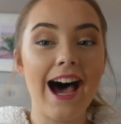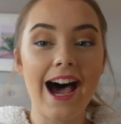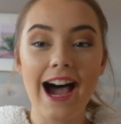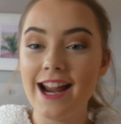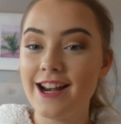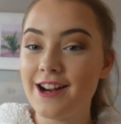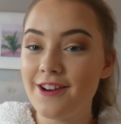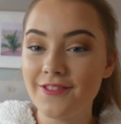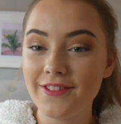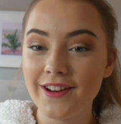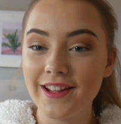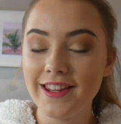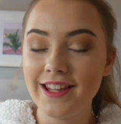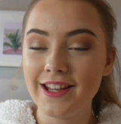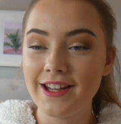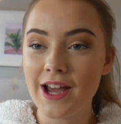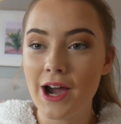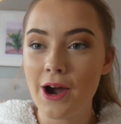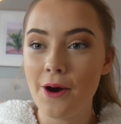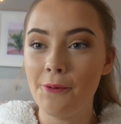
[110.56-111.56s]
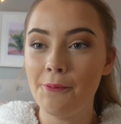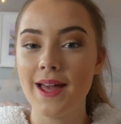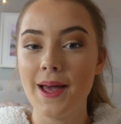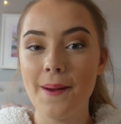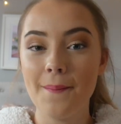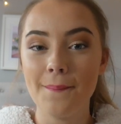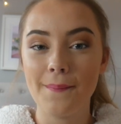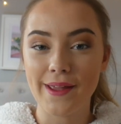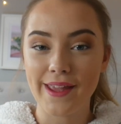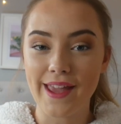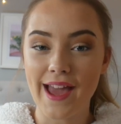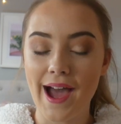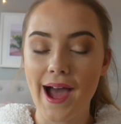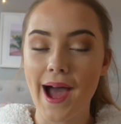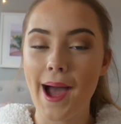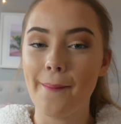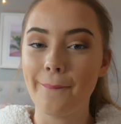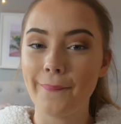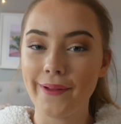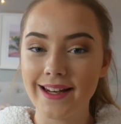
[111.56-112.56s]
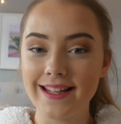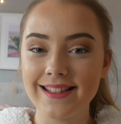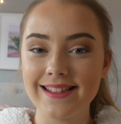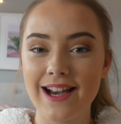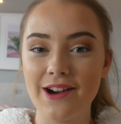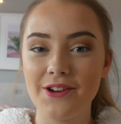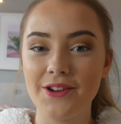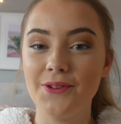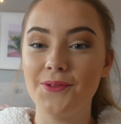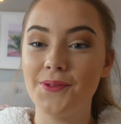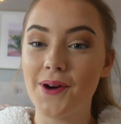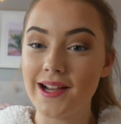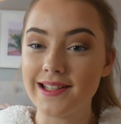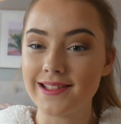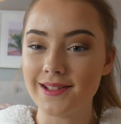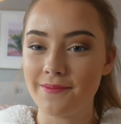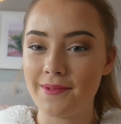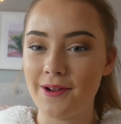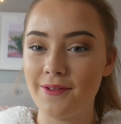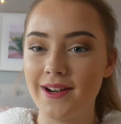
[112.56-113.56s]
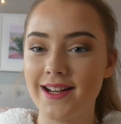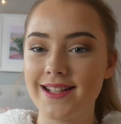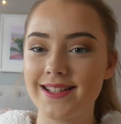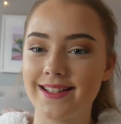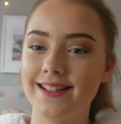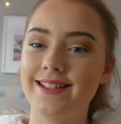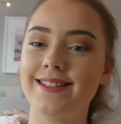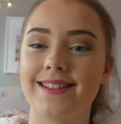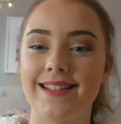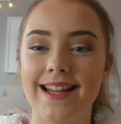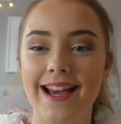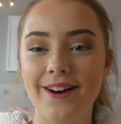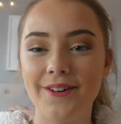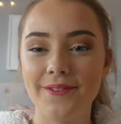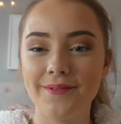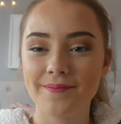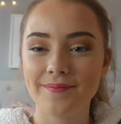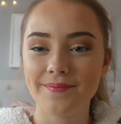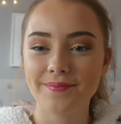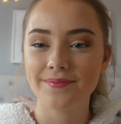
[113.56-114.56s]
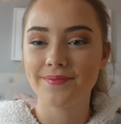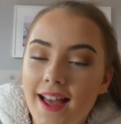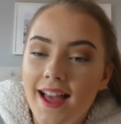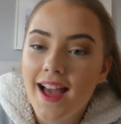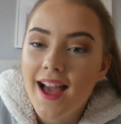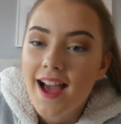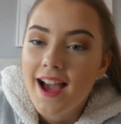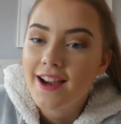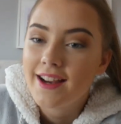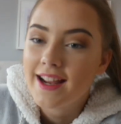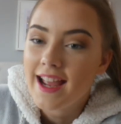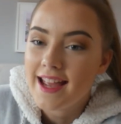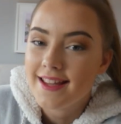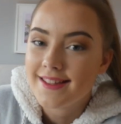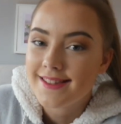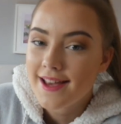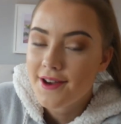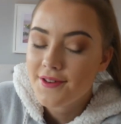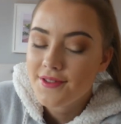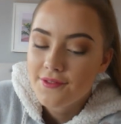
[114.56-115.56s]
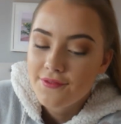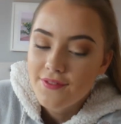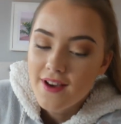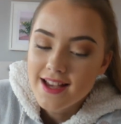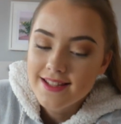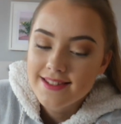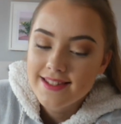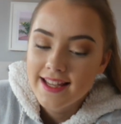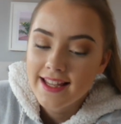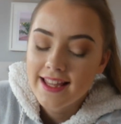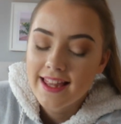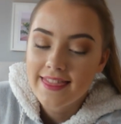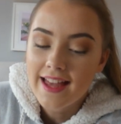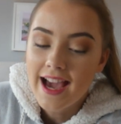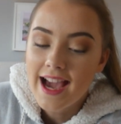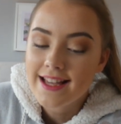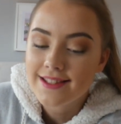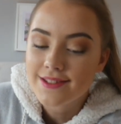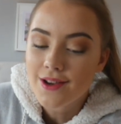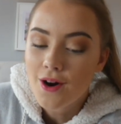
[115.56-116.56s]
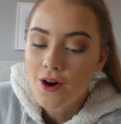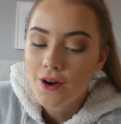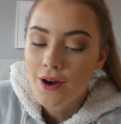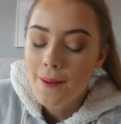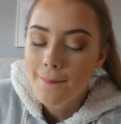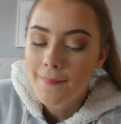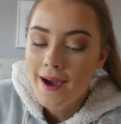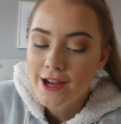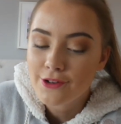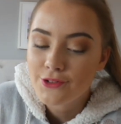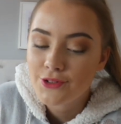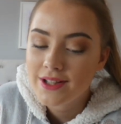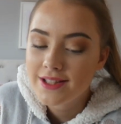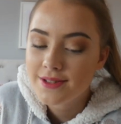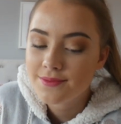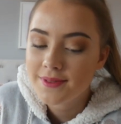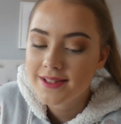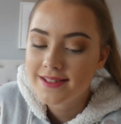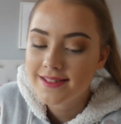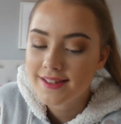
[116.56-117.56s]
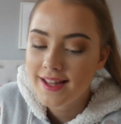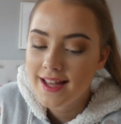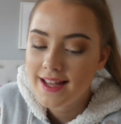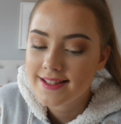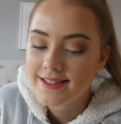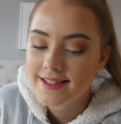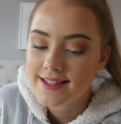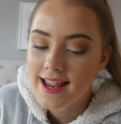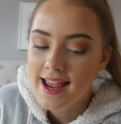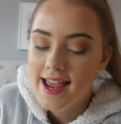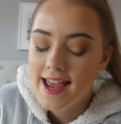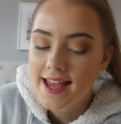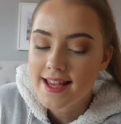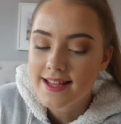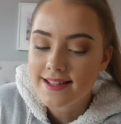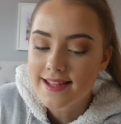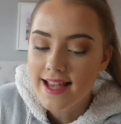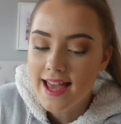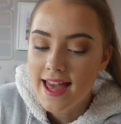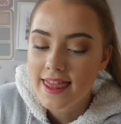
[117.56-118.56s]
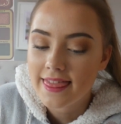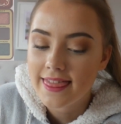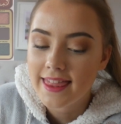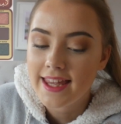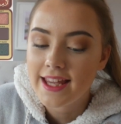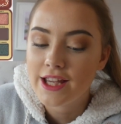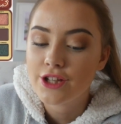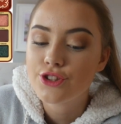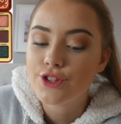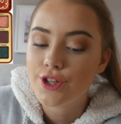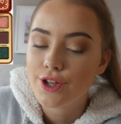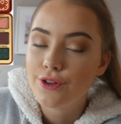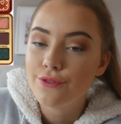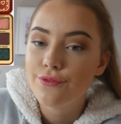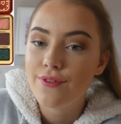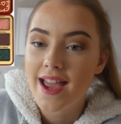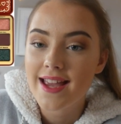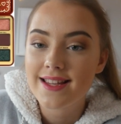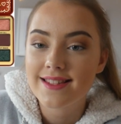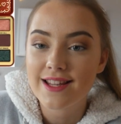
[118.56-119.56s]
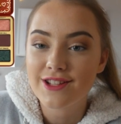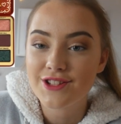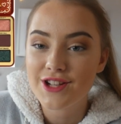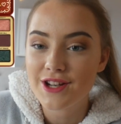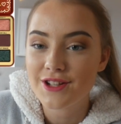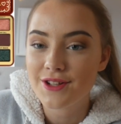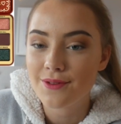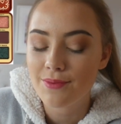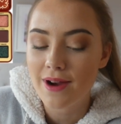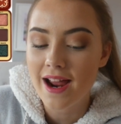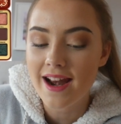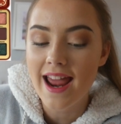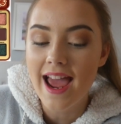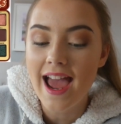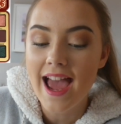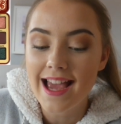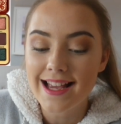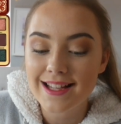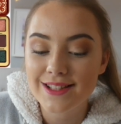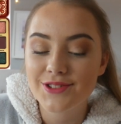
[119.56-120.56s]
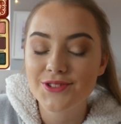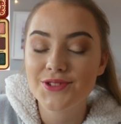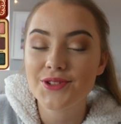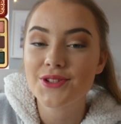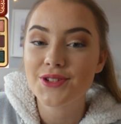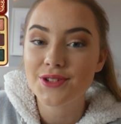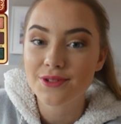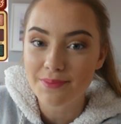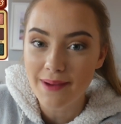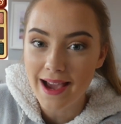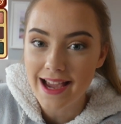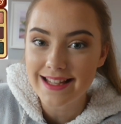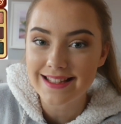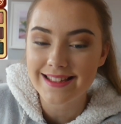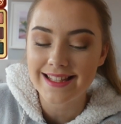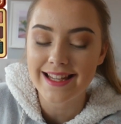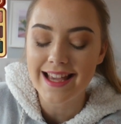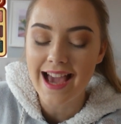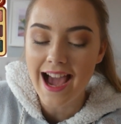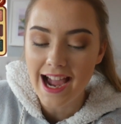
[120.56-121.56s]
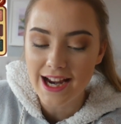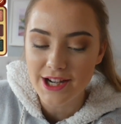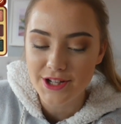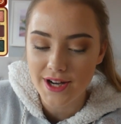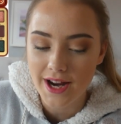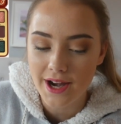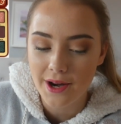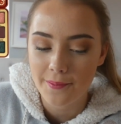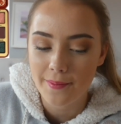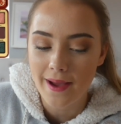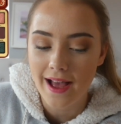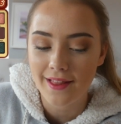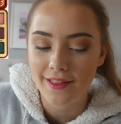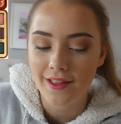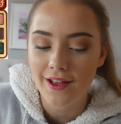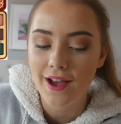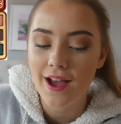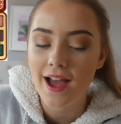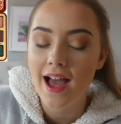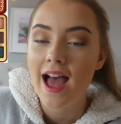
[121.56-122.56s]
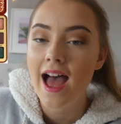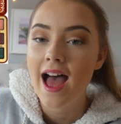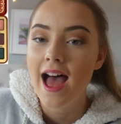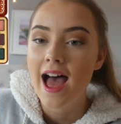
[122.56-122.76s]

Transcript: I don't really know, but yeah, I'm going to tell you what is on my wish list now. Okay, so the first thing that is on my Christmas list is the Too Faced Gingerbread Extra Spicy Eyeshadow Palette.